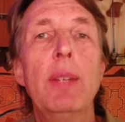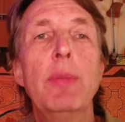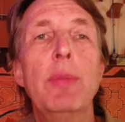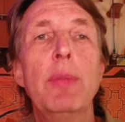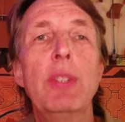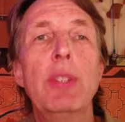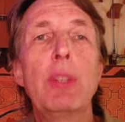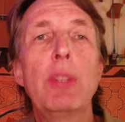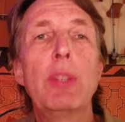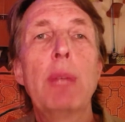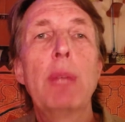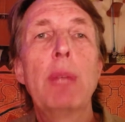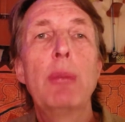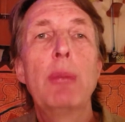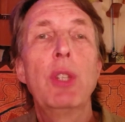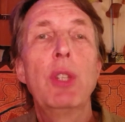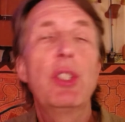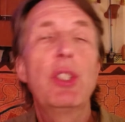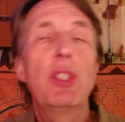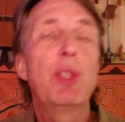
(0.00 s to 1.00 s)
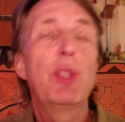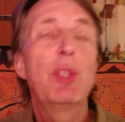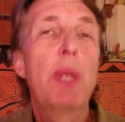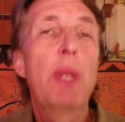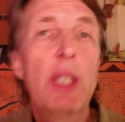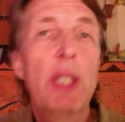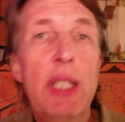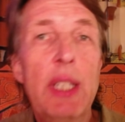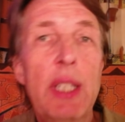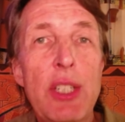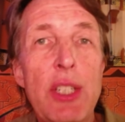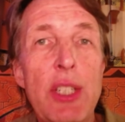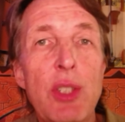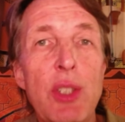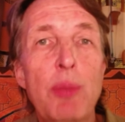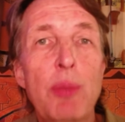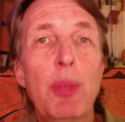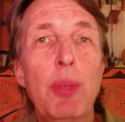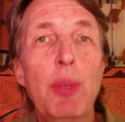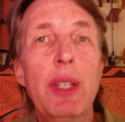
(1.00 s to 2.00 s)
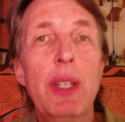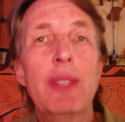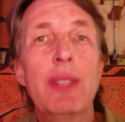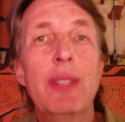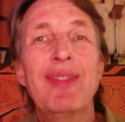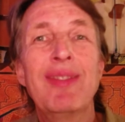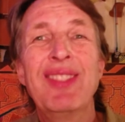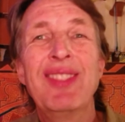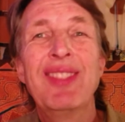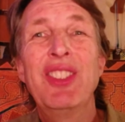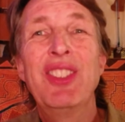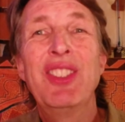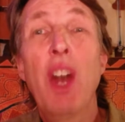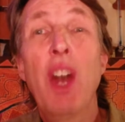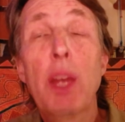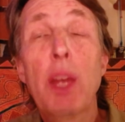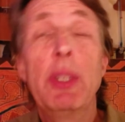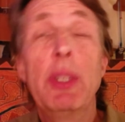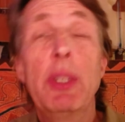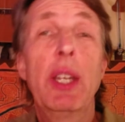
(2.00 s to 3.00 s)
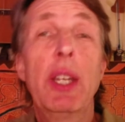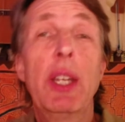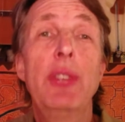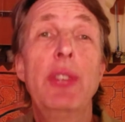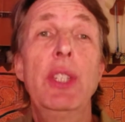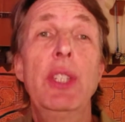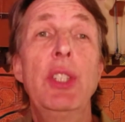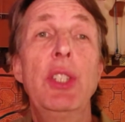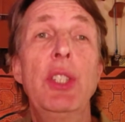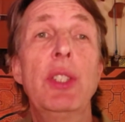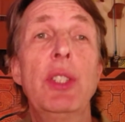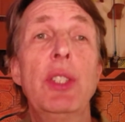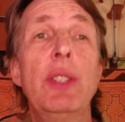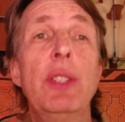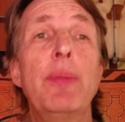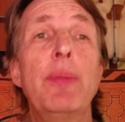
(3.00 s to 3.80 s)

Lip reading: Sometimes not just speculation, but dogmatization,